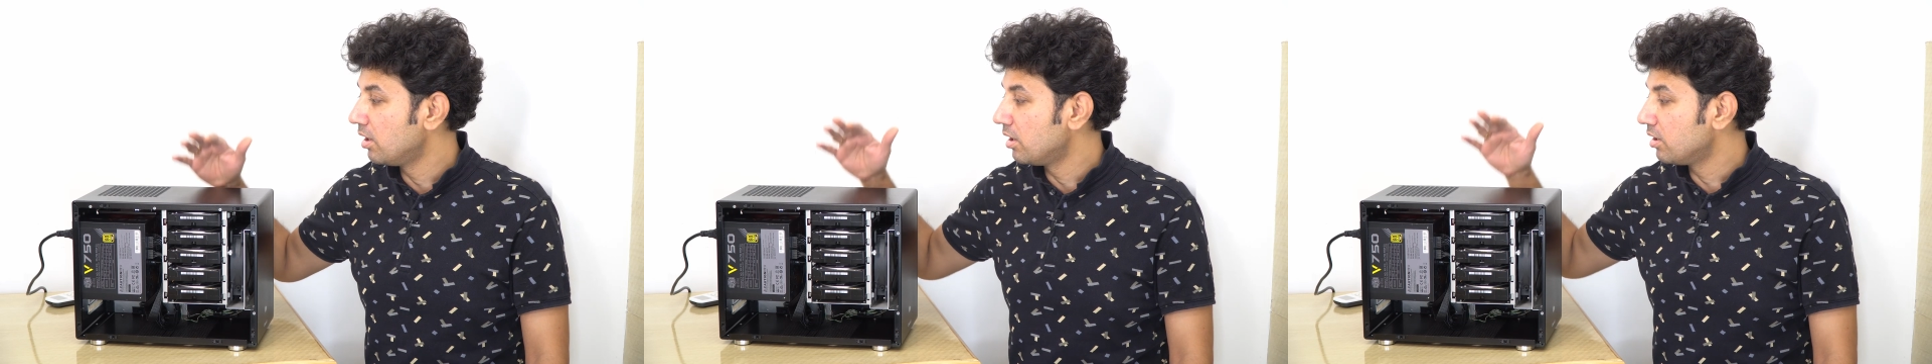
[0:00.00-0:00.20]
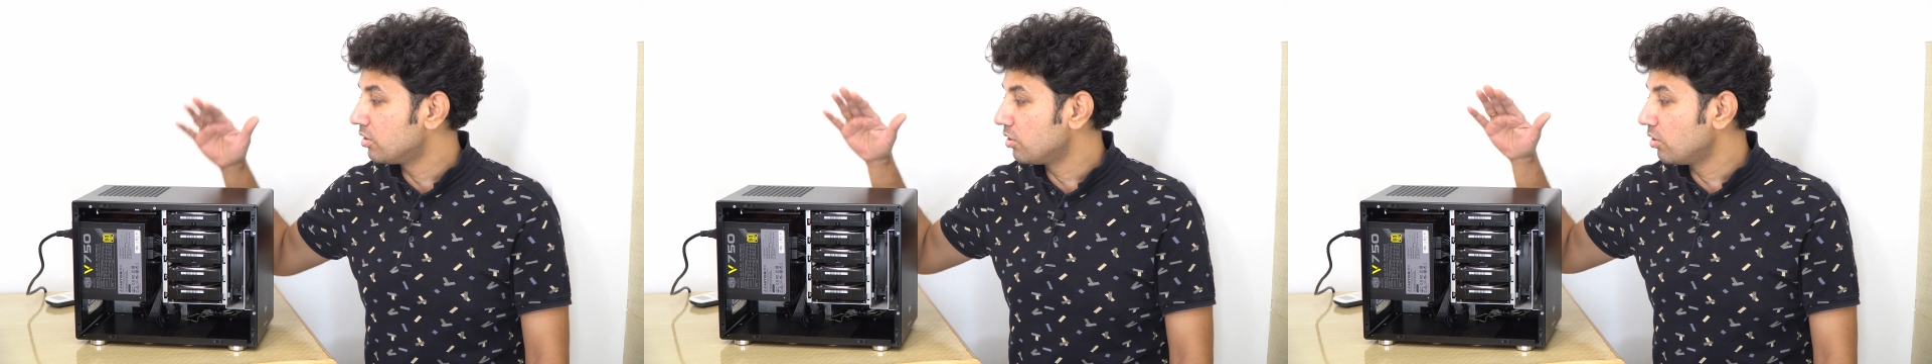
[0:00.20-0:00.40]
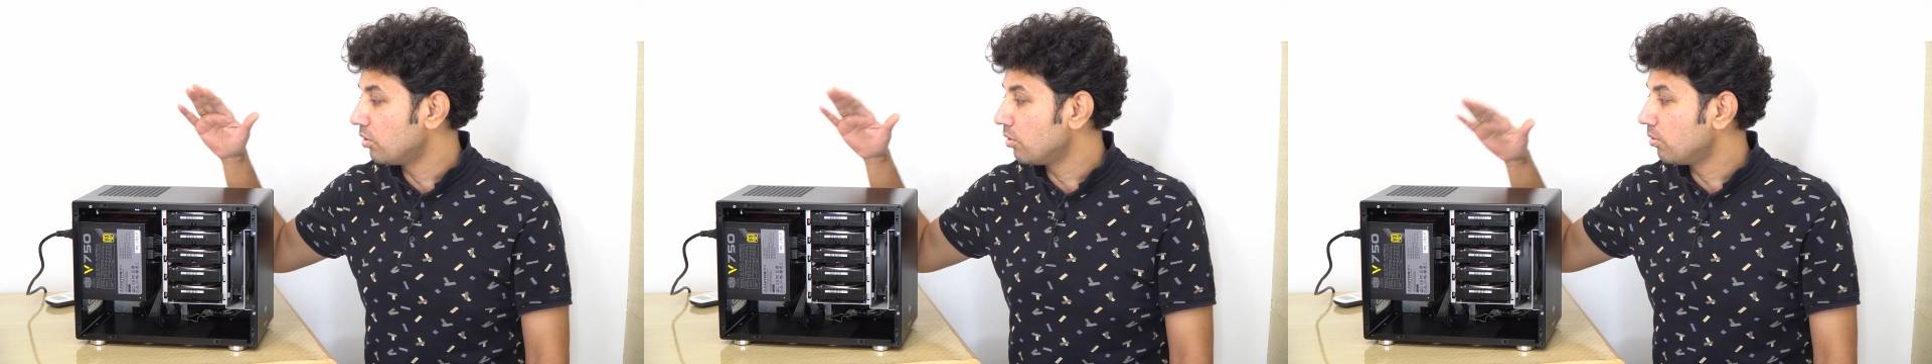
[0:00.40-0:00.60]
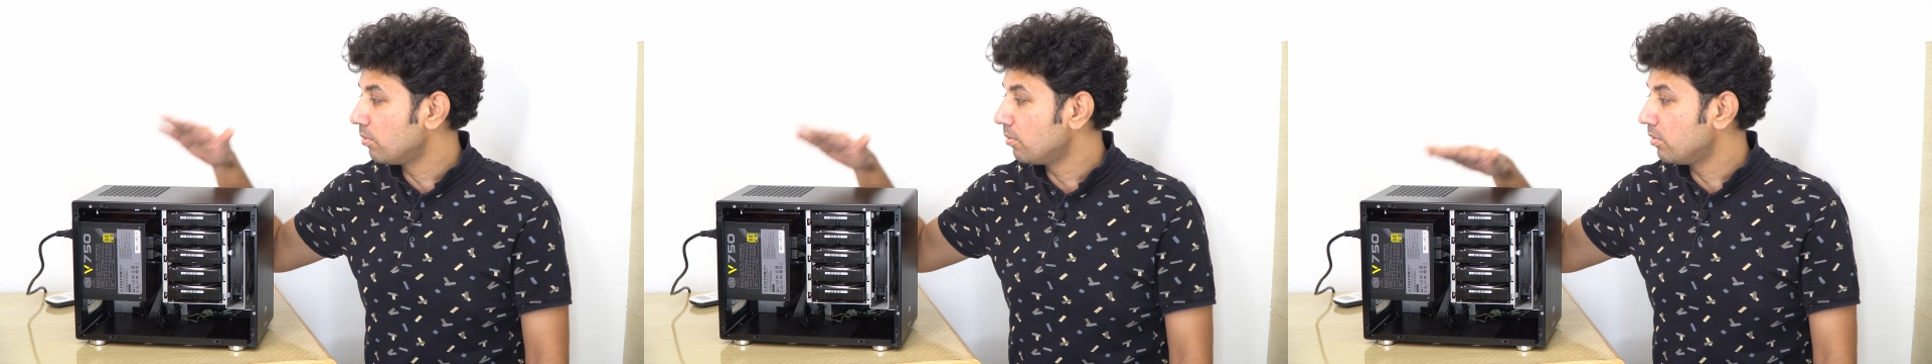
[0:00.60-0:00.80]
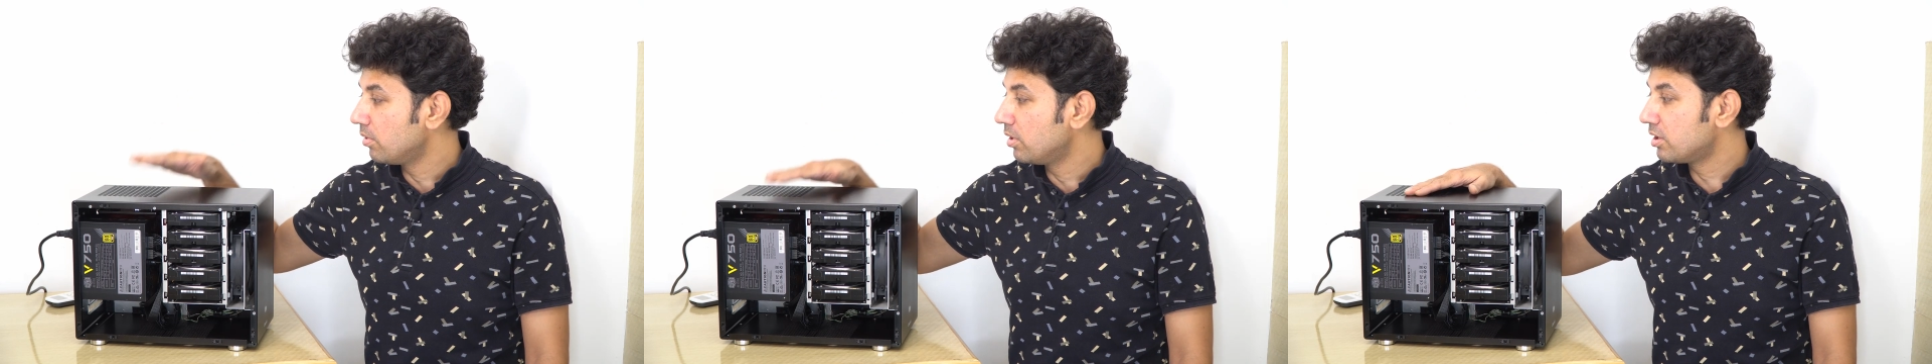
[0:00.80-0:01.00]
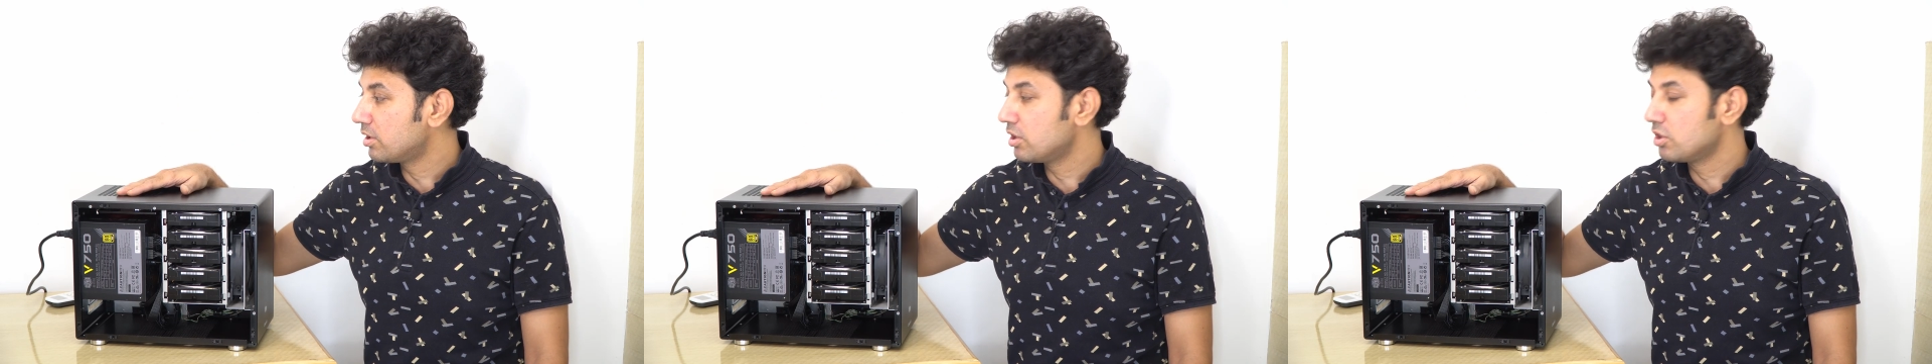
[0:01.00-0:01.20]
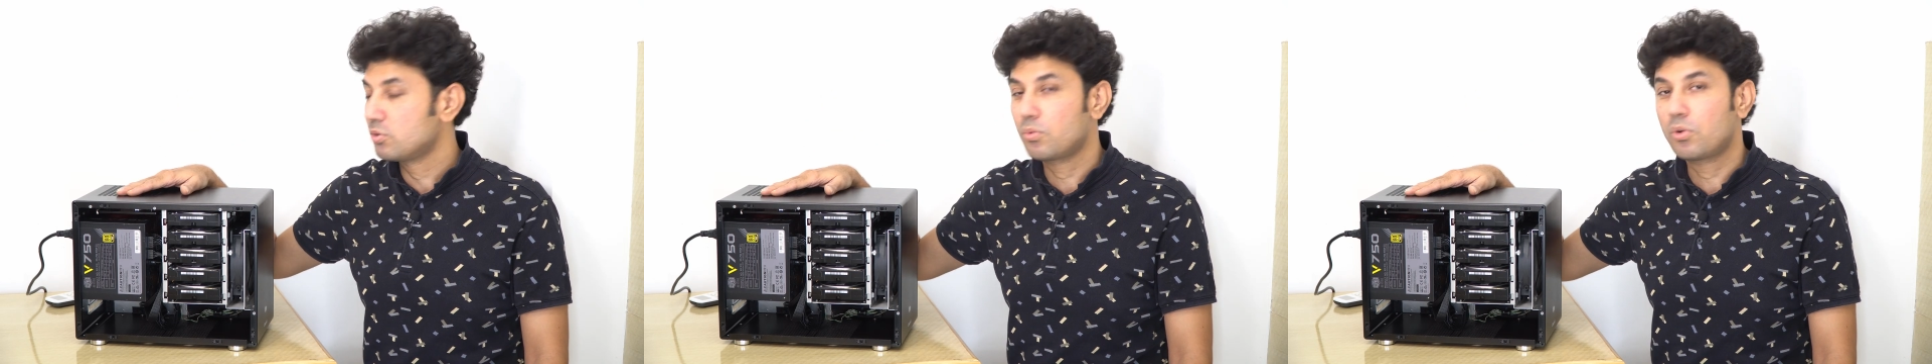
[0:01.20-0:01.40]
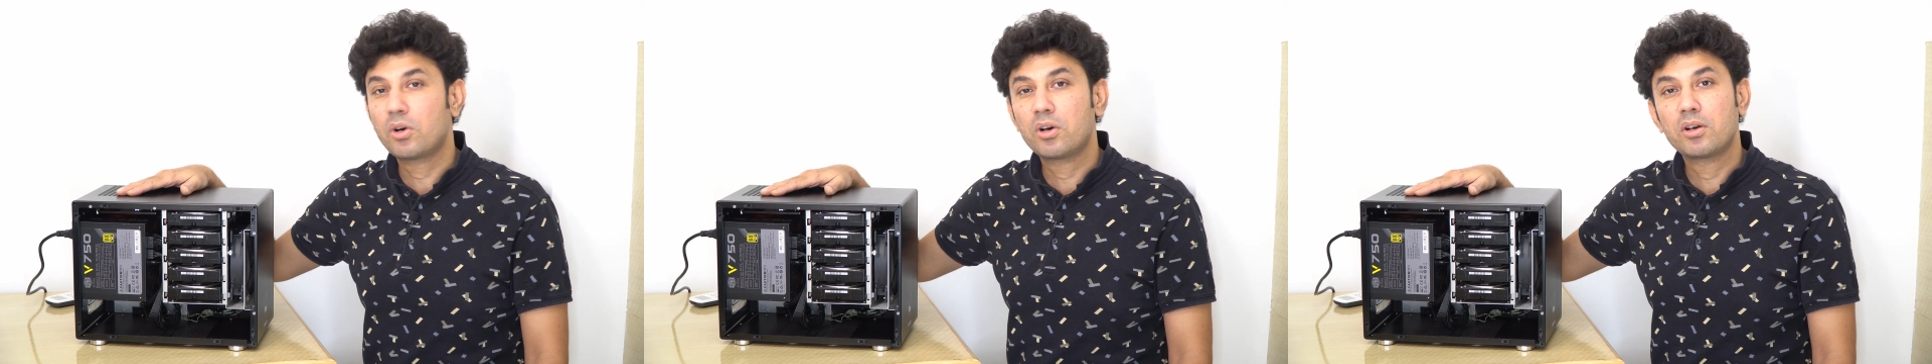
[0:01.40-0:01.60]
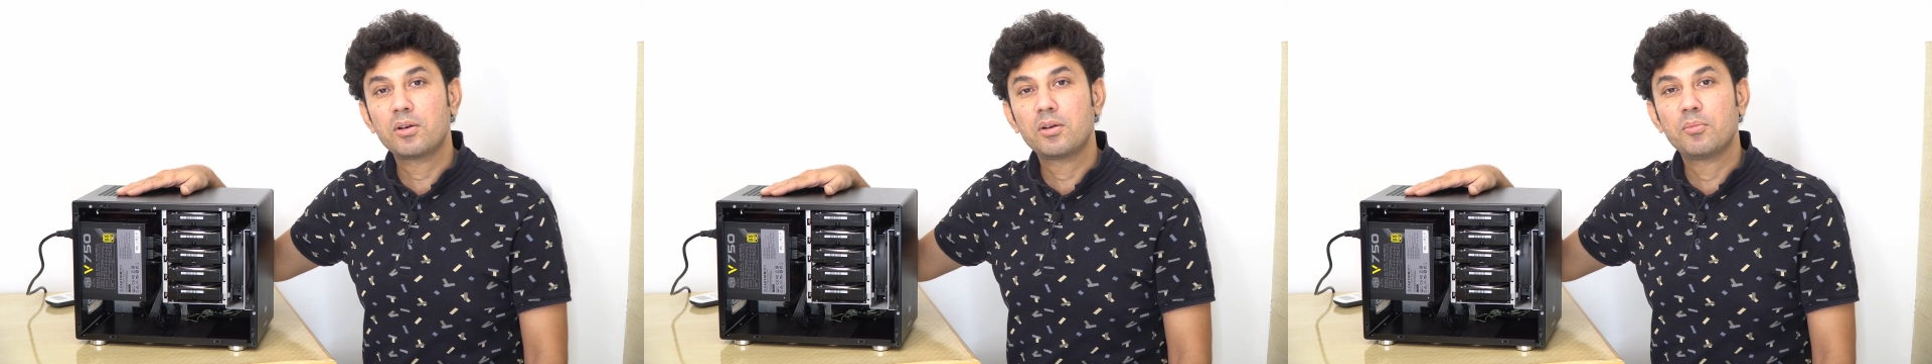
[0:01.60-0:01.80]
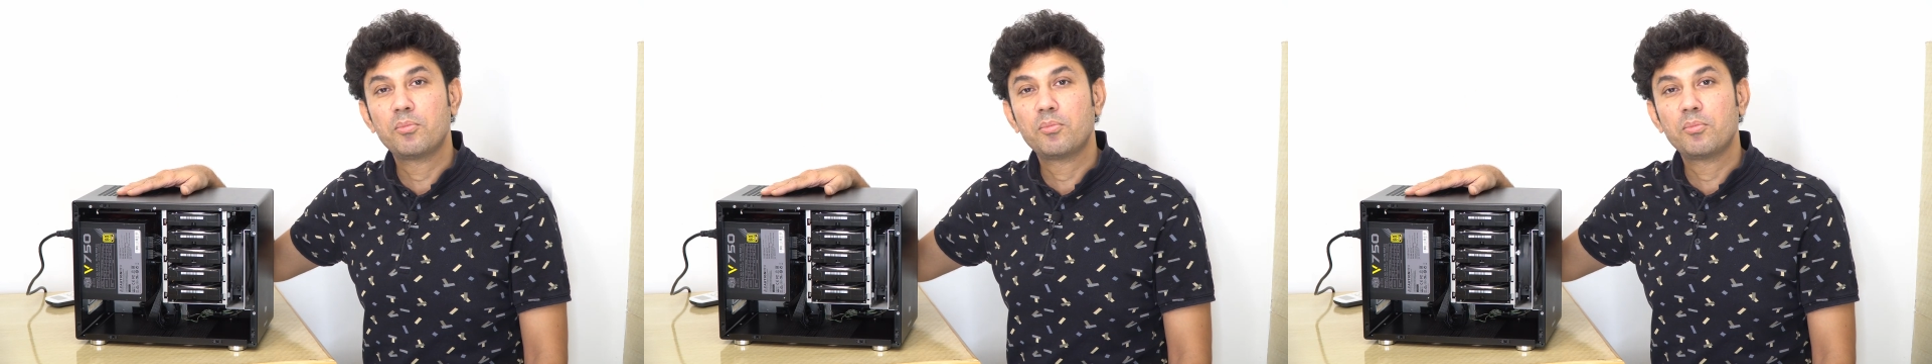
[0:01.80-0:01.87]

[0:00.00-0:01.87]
So this is what